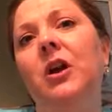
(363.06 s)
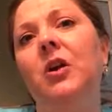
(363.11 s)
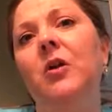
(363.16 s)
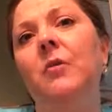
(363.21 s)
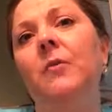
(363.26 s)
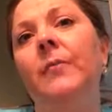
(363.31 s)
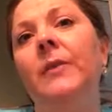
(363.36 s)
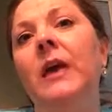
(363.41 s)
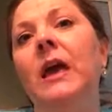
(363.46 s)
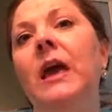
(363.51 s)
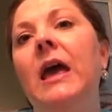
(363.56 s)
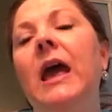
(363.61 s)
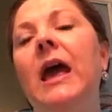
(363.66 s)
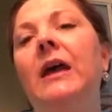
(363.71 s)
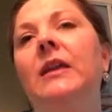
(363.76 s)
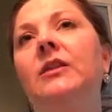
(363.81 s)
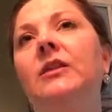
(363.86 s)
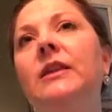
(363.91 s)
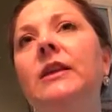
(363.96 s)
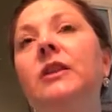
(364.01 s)
know,
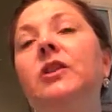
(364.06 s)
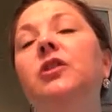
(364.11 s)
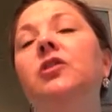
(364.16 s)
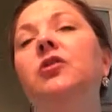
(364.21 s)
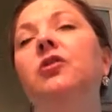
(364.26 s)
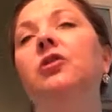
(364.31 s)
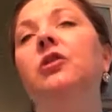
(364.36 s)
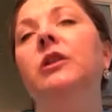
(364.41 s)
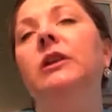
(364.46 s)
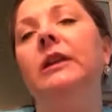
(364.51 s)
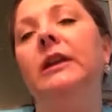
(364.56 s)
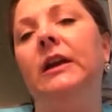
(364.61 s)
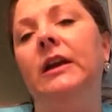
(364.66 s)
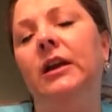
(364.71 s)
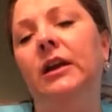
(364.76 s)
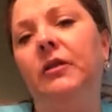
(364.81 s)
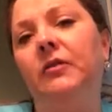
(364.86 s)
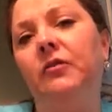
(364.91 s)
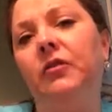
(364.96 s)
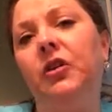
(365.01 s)
and then you're going to
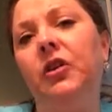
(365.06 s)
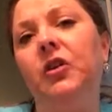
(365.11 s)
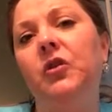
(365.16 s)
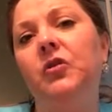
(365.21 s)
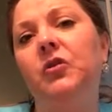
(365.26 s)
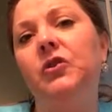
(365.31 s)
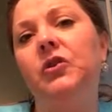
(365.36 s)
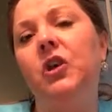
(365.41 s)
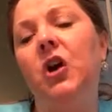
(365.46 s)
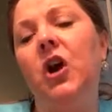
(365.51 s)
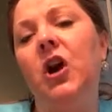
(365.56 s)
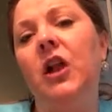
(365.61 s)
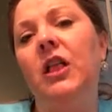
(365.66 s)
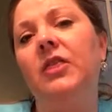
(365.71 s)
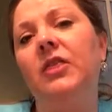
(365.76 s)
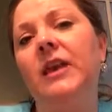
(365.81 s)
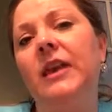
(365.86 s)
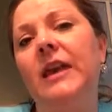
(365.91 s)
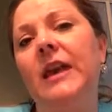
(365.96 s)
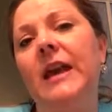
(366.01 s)
get confused
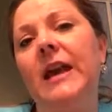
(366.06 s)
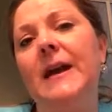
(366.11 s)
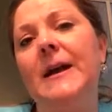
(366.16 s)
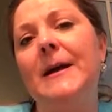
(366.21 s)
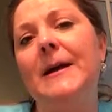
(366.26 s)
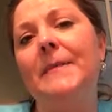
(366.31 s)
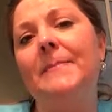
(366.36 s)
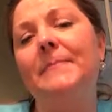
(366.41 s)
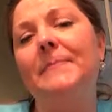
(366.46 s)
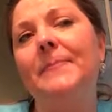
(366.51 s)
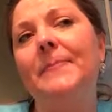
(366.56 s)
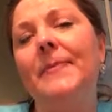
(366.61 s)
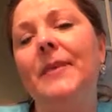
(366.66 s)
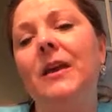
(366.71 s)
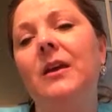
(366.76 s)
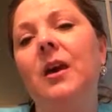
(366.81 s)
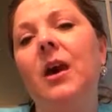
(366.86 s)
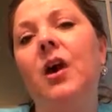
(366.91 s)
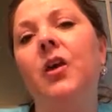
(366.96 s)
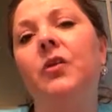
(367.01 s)
on the
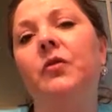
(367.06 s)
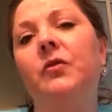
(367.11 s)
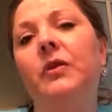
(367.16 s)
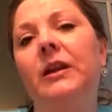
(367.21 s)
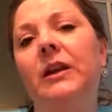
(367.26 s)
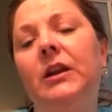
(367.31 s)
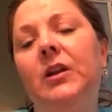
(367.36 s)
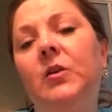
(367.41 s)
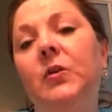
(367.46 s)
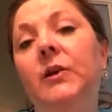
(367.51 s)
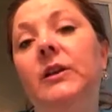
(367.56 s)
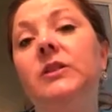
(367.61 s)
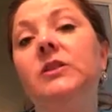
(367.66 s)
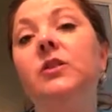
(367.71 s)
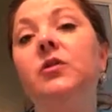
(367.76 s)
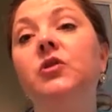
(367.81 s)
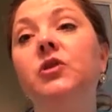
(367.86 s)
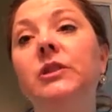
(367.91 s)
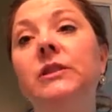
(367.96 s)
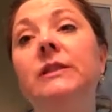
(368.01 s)
reading quiz.
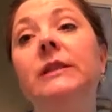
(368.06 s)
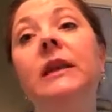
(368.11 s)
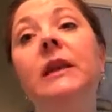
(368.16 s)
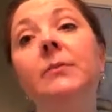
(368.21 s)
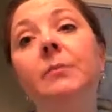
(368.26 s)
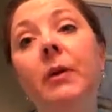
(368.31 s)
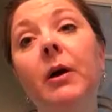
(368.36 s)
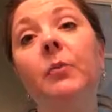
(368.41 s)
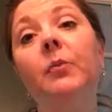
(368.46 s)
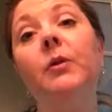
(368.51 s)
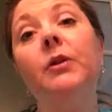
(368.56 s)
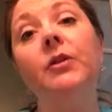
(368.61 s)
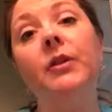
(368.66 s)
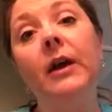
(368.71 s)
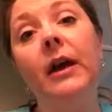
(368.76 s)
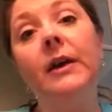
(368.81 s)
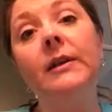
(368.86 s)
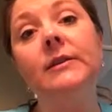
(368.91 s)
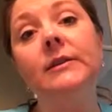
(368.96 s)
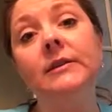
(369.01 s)
So just keep up with
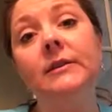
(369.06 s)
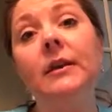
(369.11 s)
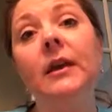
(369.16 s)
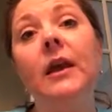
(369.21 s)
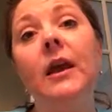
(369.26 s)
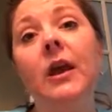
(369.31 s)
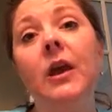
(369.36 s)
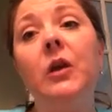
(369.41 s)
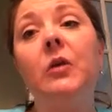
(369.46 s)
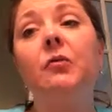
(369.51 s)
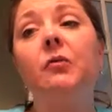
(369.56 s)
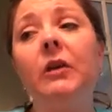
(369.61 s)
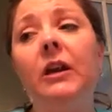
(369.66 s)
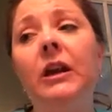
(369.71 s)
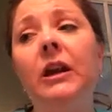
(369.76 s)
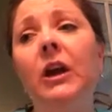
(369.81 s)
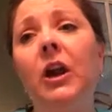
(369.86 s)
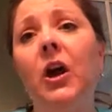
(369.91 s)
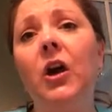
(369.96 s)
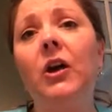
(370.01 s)
us,
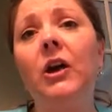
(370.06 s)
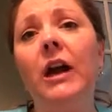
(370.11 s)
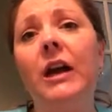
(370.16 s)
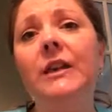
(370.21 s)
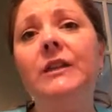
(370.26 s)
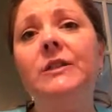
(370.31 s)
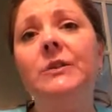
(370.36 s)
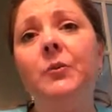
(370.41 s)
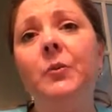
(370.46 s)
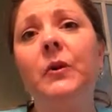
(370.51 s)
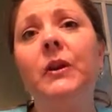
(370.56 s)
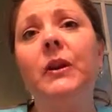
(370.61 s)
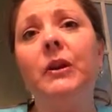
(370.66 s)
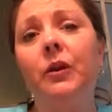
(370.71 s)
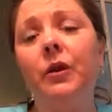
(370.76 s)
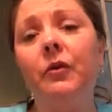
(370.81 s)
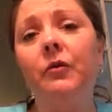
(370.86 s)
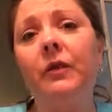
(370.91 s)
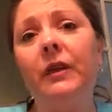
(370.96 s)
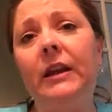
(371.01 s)
read along as we
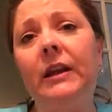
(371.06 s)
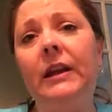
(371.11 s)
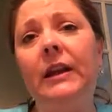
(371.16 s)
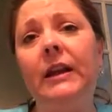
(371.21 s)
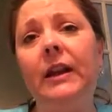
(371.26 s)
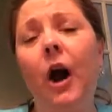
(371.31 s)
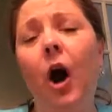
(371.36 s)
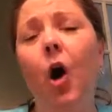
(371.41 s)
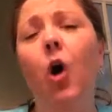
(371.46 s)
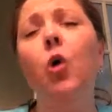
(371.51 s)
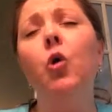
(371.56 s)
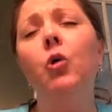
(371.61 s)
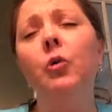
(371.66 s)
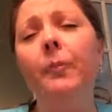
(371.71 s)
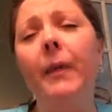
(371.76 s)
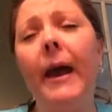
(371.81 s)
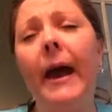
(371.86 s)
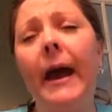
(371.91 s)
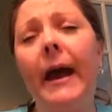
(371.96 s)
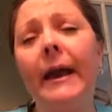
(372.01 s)
are reading,
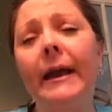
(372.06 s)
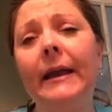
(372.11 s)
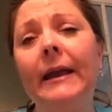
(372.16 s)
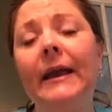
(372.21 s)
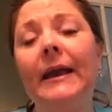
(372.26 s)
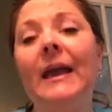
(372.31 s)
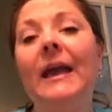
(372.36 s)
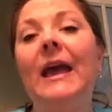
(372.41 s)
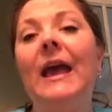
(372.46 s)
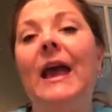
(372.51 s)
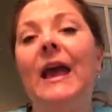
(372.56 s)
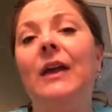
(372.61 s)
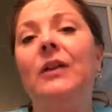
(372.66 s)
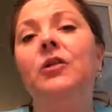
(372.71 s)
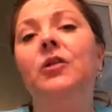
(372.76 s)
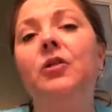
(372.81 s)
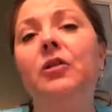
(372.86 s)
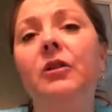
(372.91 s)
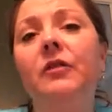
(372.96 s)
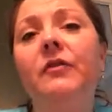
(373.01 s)
hold back,
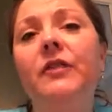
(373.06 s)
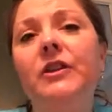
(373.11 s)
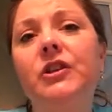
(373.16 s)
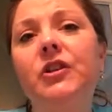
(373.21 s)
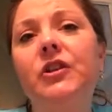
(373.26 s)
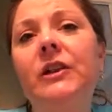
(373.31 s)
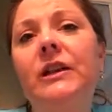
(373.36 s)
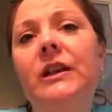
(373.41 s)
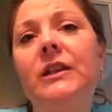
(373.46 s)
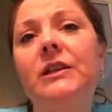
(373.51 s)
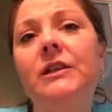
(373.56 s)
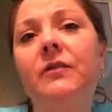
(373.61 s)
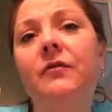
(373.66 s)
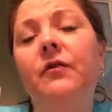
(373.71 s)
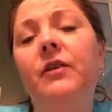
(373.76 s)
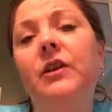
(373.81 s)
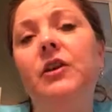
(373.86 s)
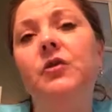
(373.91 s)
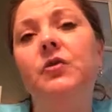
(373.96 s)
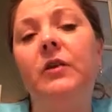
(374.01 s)
and you'll eventually get to
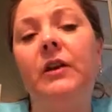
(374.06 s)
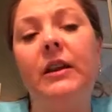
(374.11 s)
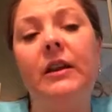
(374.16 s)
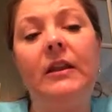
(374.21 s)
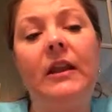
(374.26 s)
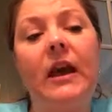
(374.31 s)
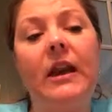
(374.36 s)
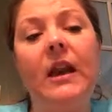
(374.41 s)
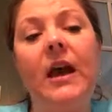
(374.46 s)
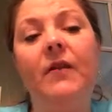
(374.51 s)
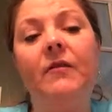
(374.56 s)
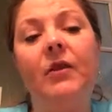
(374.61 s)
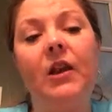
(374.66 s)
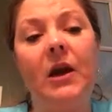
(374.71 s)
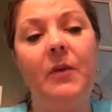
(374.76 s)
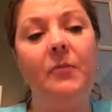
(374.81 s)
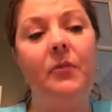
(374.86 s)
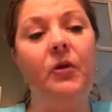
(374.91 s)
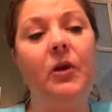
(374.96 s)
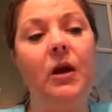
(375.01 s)
finish reading that novel,
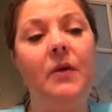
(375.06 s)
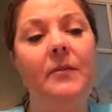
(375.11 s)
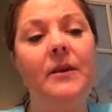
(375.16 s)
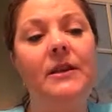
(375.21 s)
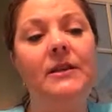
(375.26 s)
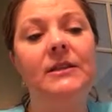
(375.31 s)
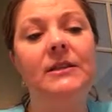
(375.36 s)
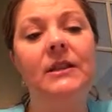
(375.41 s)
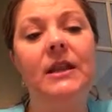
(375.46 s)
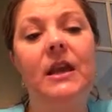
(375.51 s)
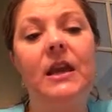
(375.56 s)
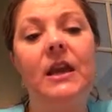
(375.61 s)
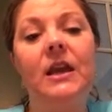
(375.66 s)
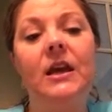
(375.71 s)
I promise.